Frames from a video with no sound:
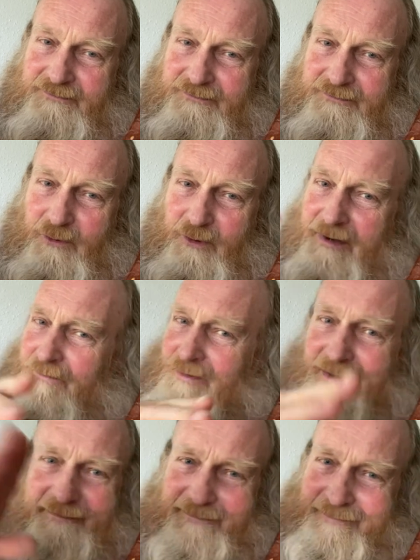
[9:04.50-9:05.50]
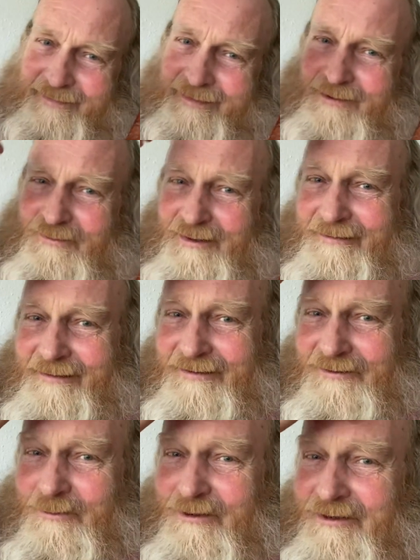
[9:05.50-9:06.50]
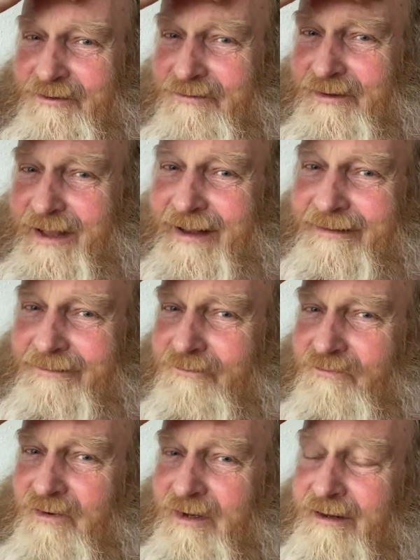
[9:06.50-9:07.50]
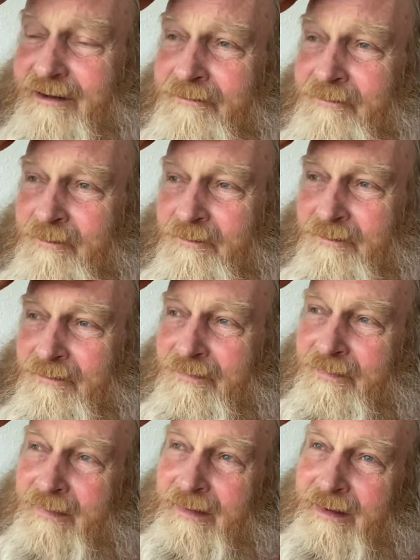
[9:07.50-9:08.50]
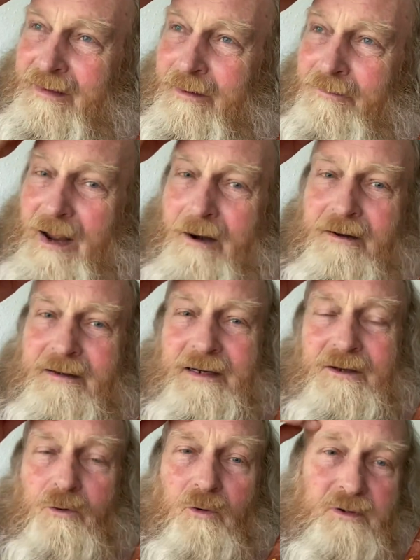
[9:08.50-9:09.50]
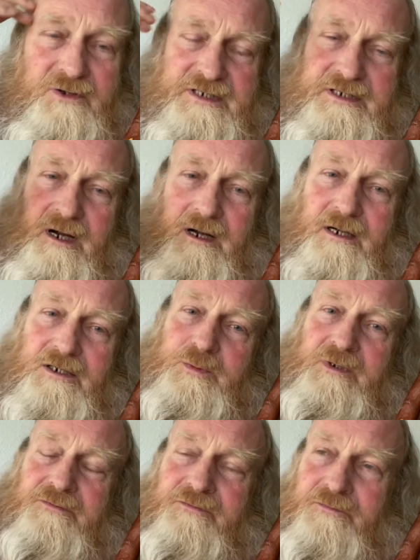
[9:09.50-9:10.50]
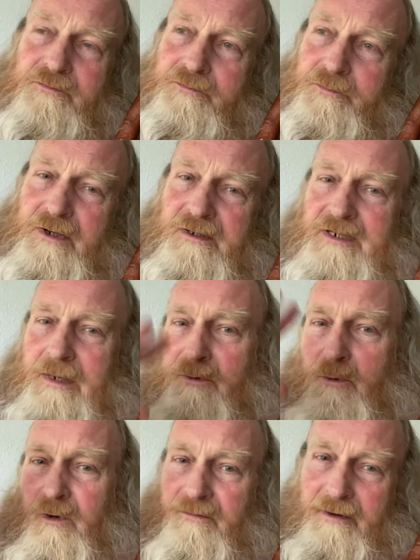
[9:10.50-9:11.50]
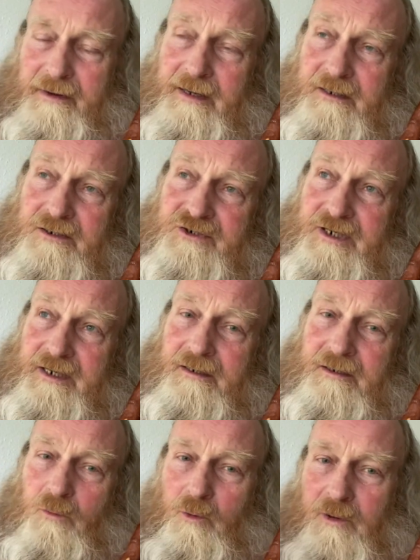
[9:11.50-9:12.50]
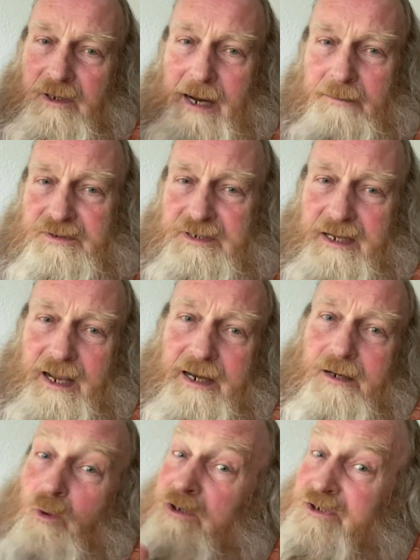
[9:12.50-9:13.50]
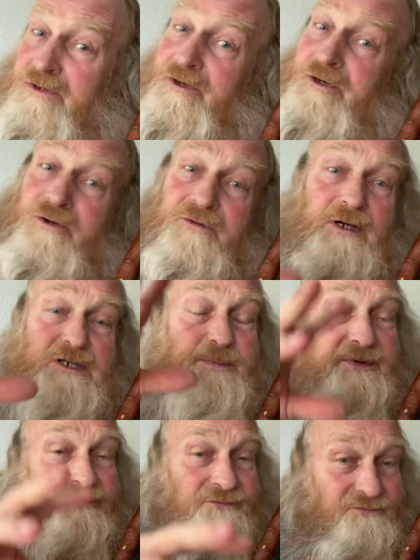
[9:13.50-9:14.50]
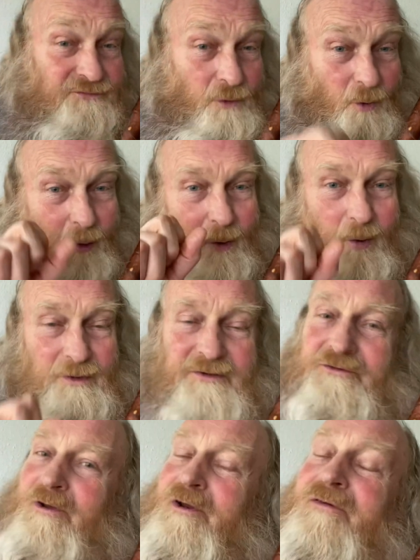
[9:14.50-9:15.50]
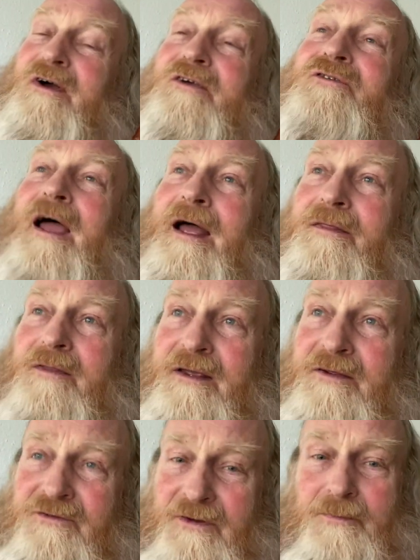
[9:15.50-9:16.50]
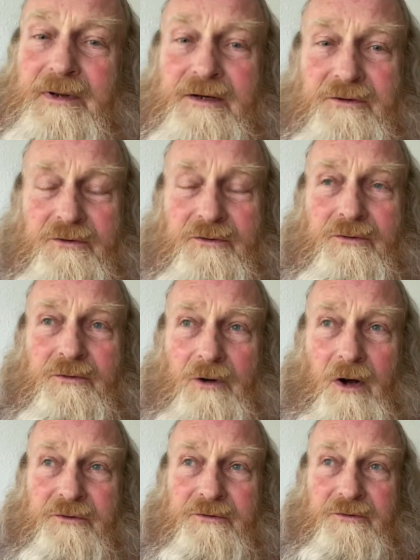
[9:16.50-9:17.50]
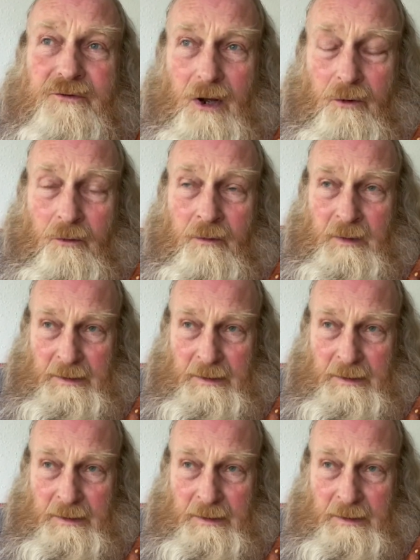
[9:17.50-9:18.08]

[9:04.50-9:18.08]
whatever this, I don't think there's a word for that figure. Apparently all the stars will have burnt up all of their energy and it'll all collapse again, and was there a universe before this universe? And they simply do not know.